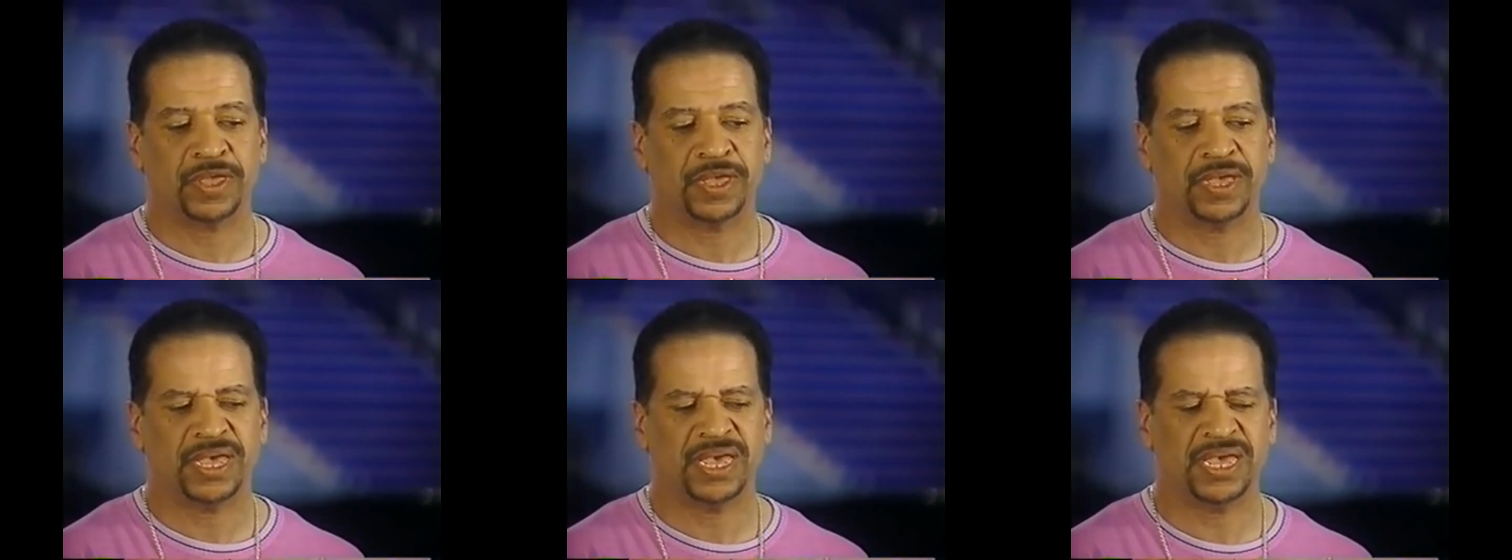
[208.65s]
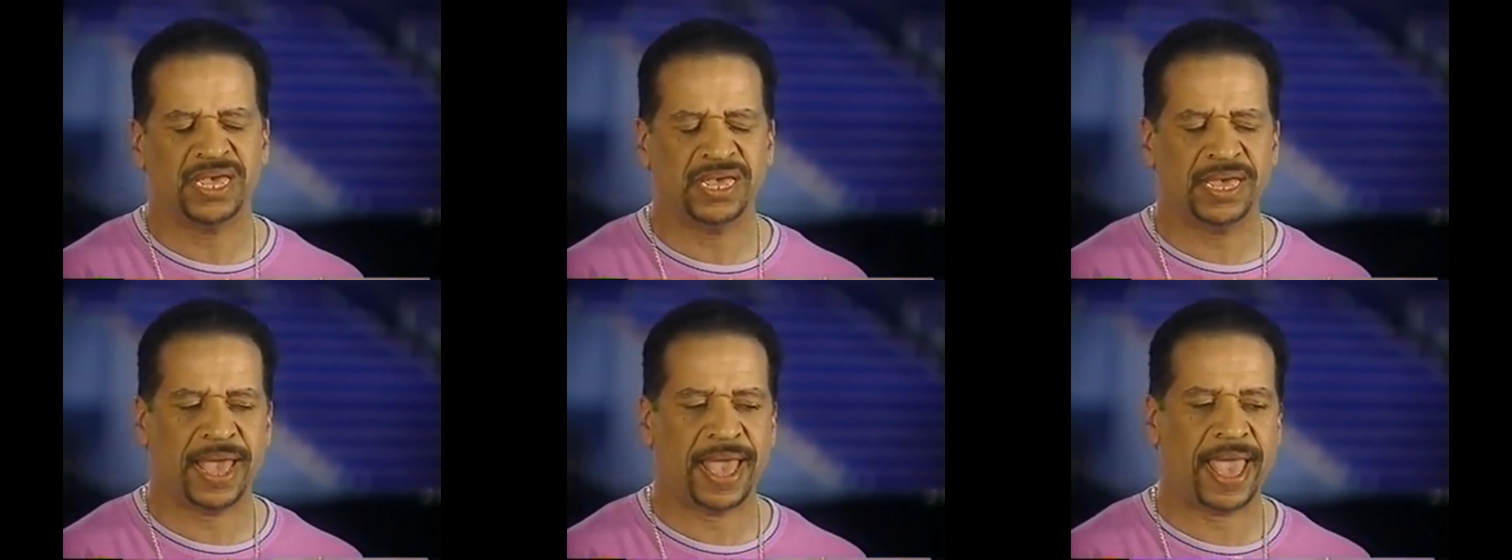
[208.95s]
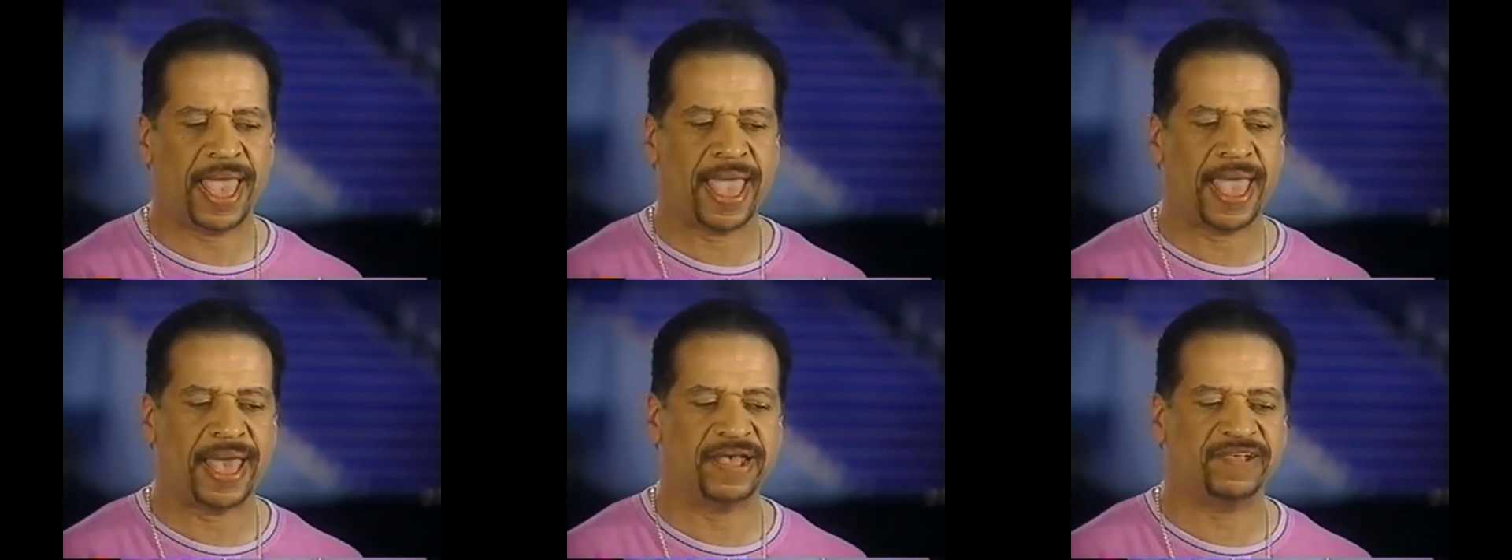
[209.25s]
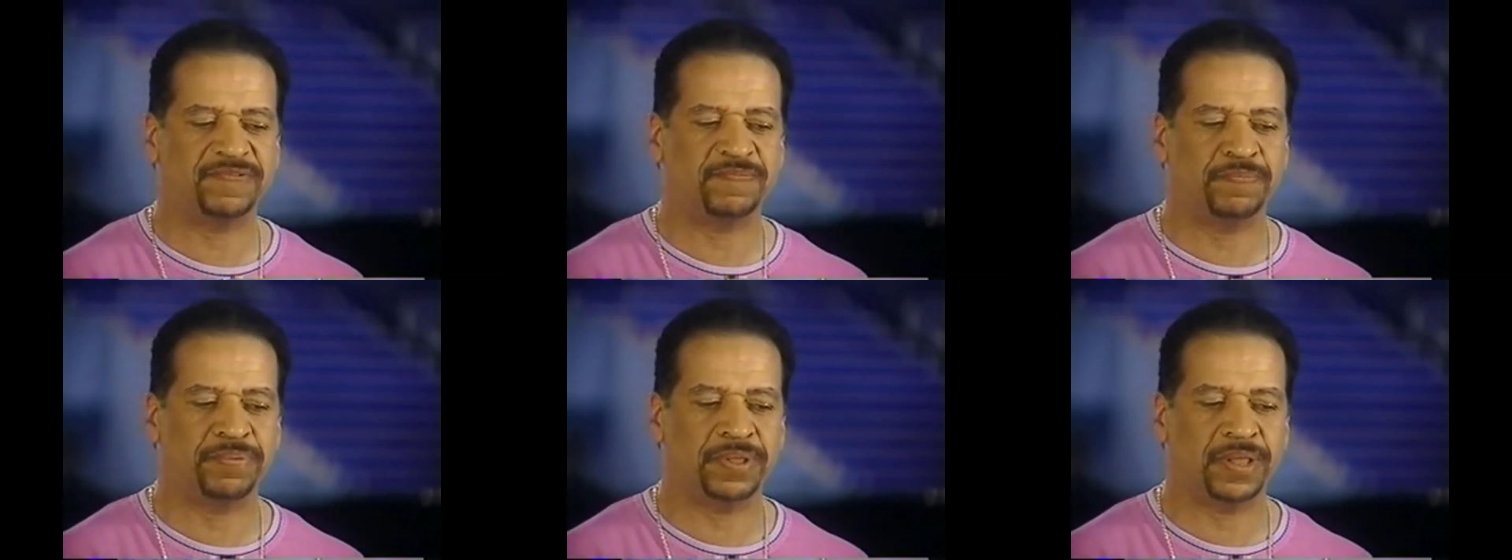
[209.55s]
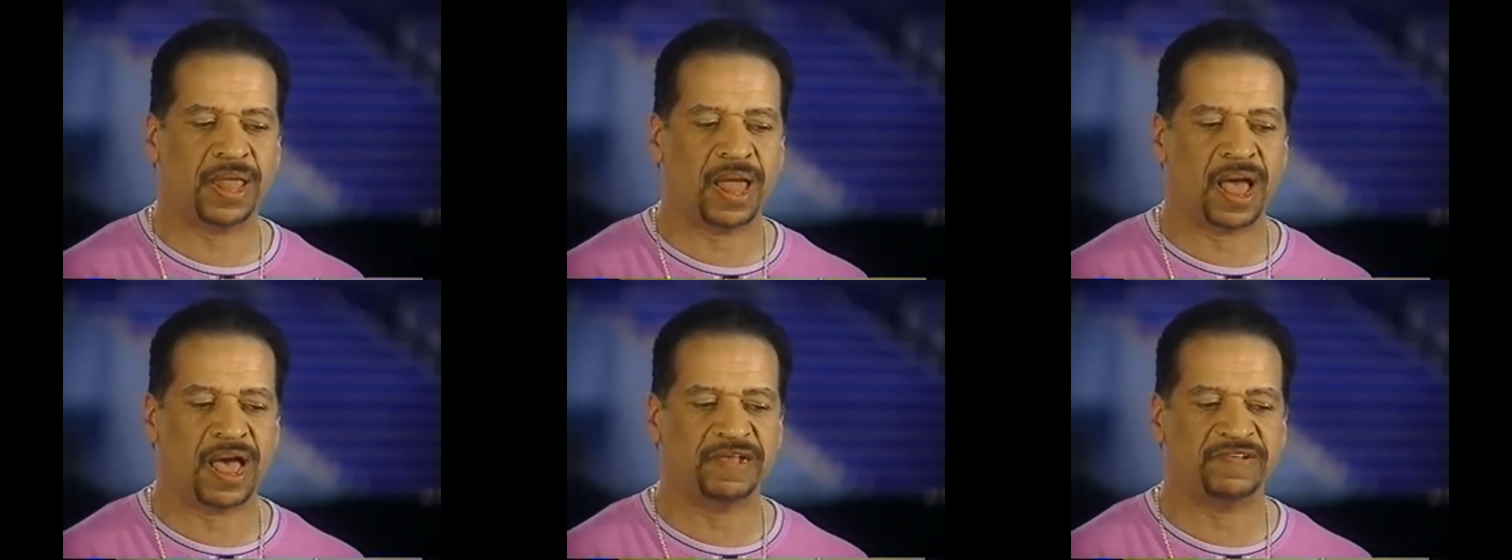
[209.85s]
he has
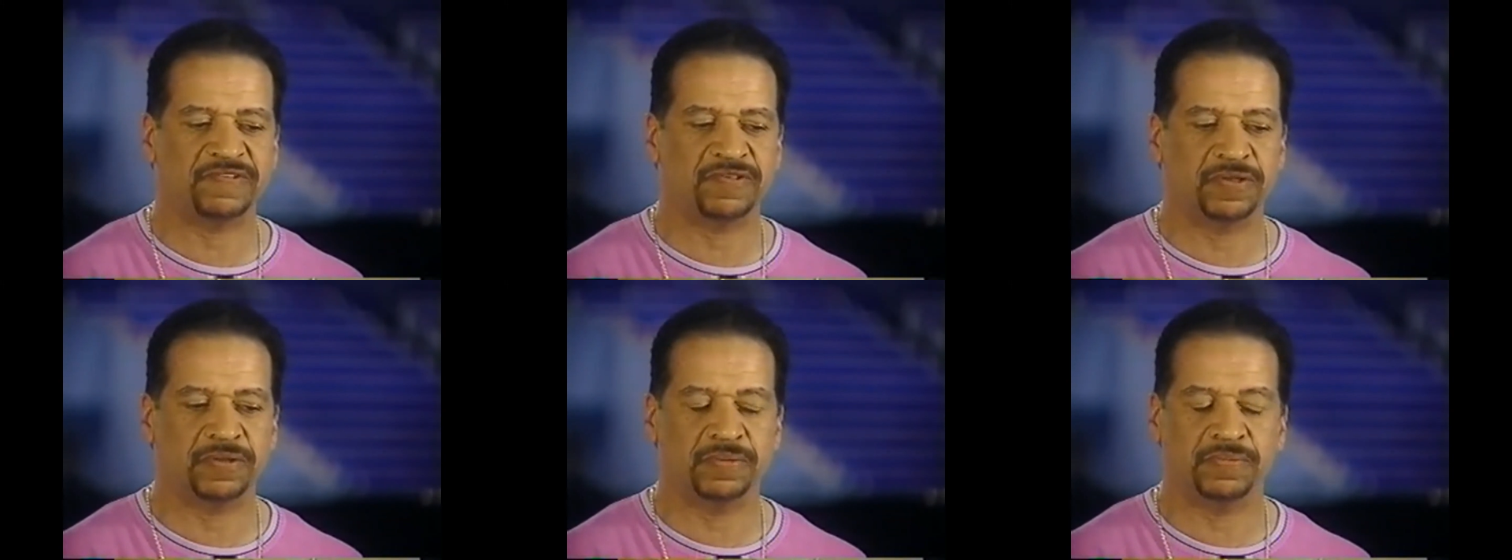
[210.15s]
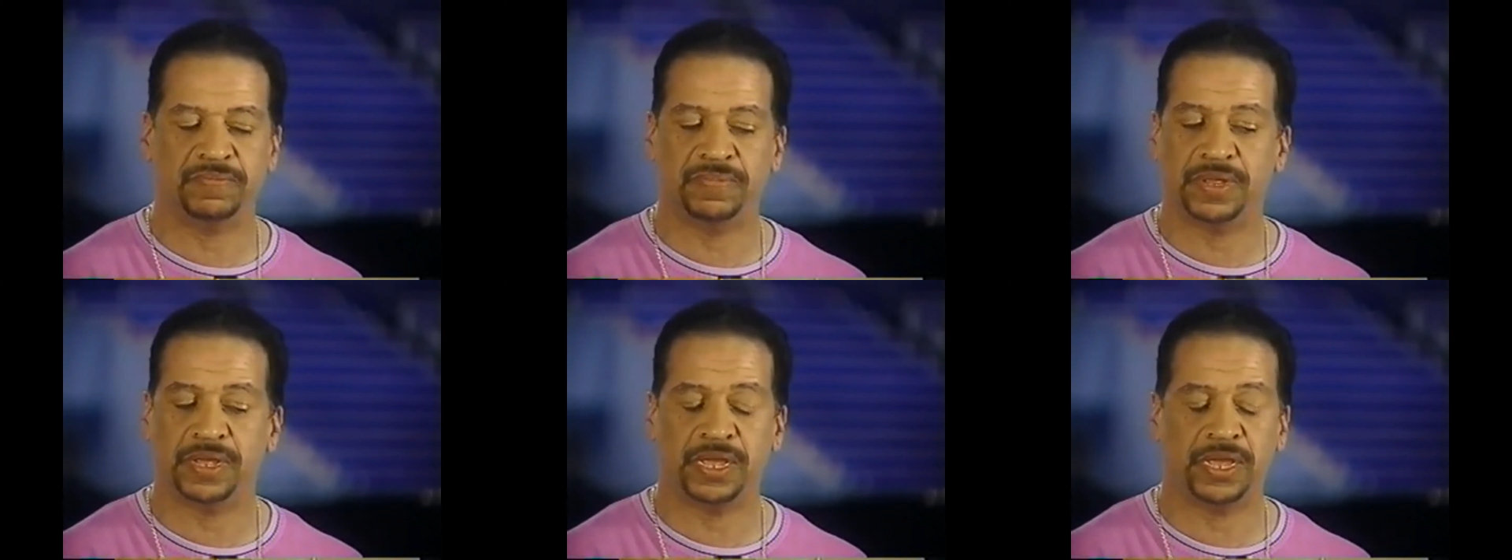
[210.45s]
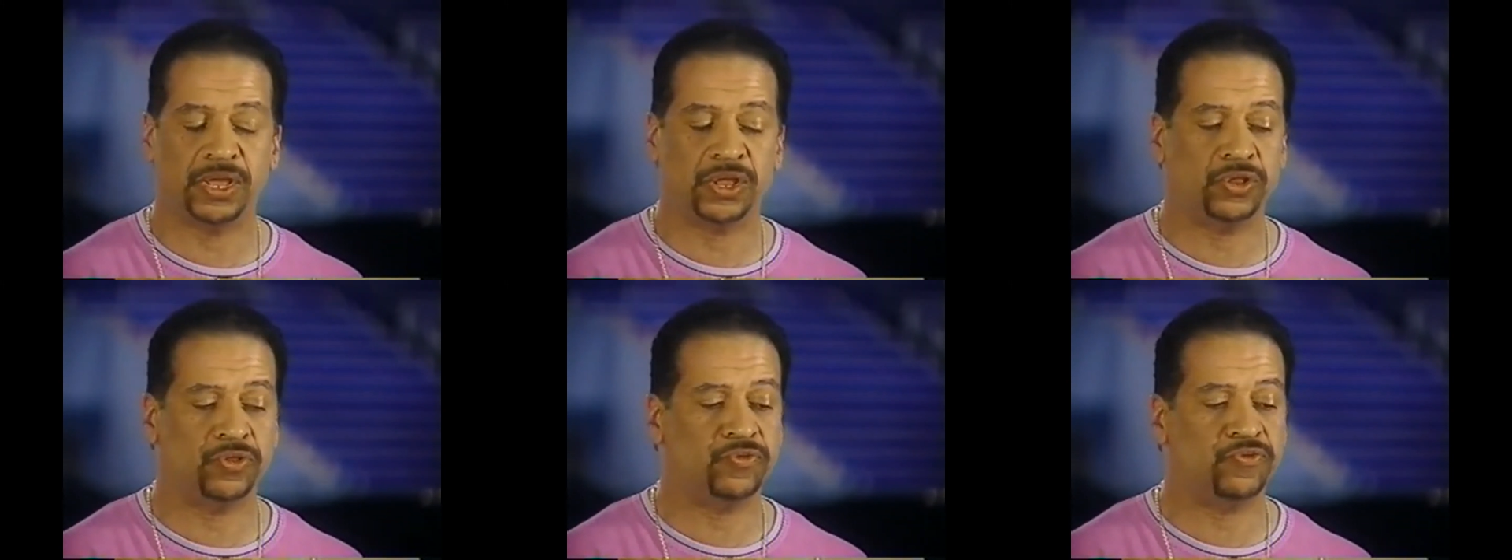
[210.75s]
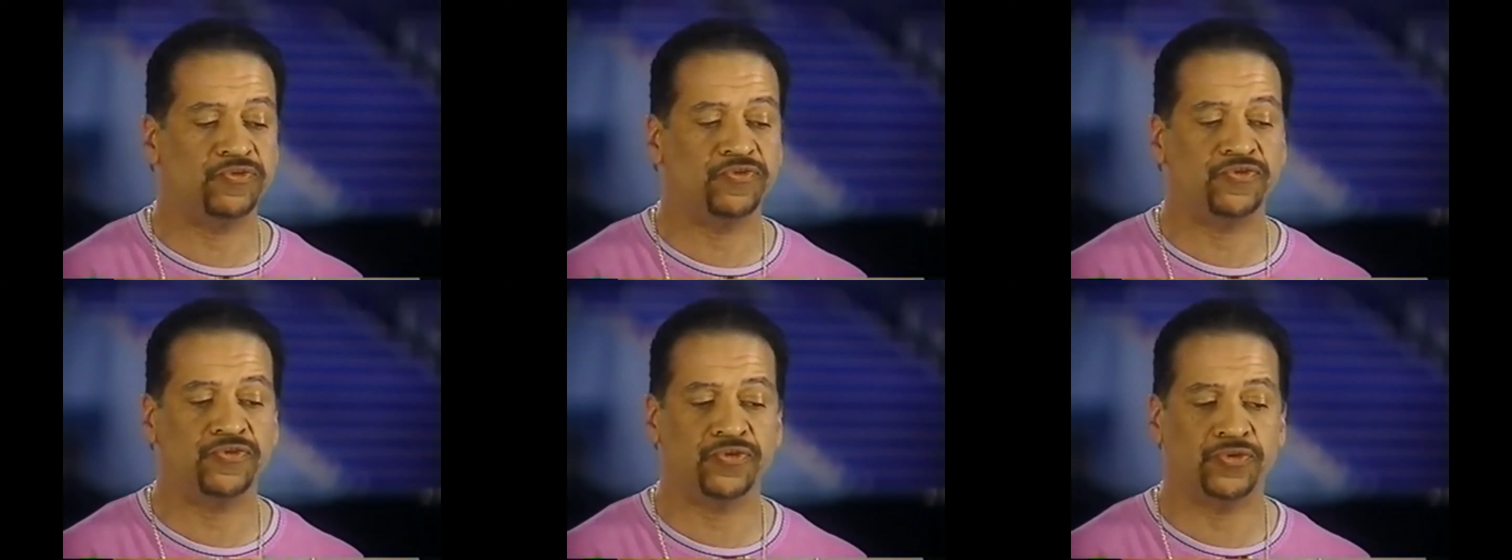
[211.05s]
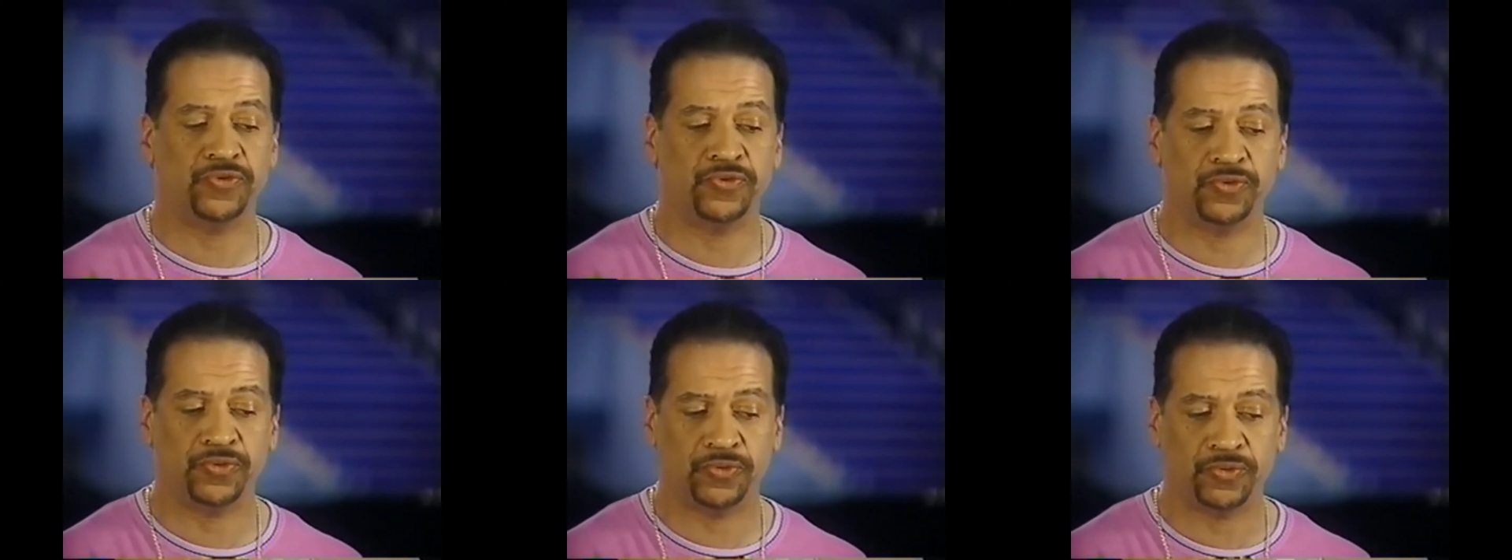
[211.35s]
blossomed
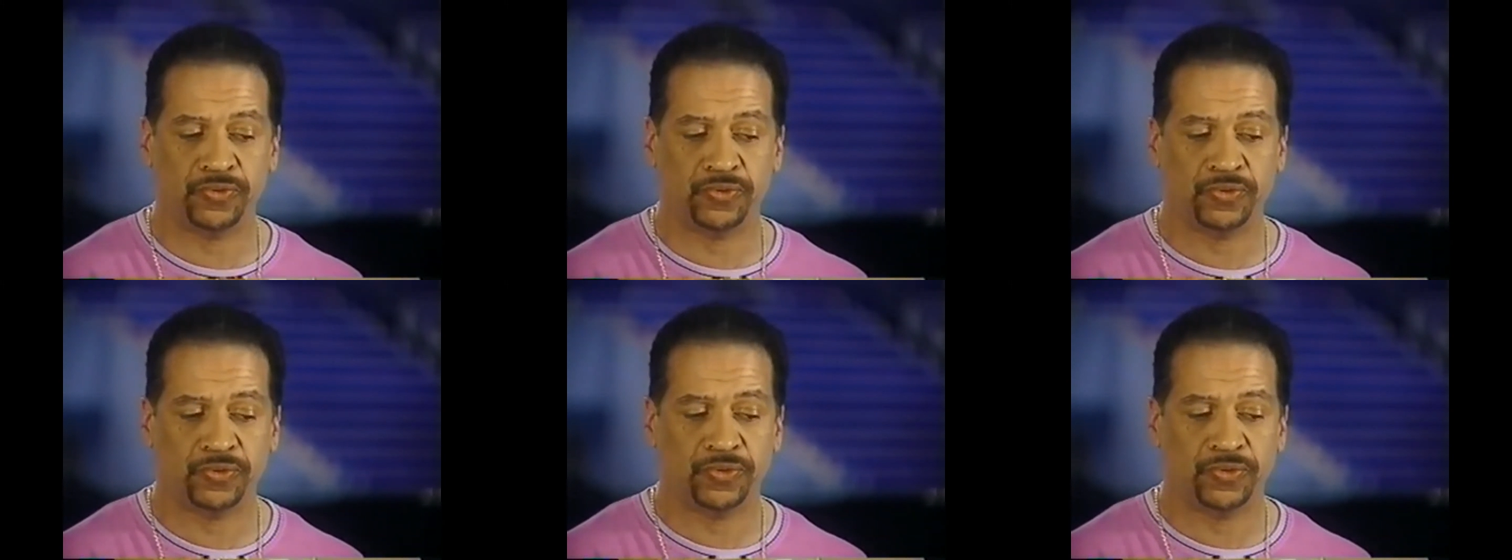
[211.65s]
into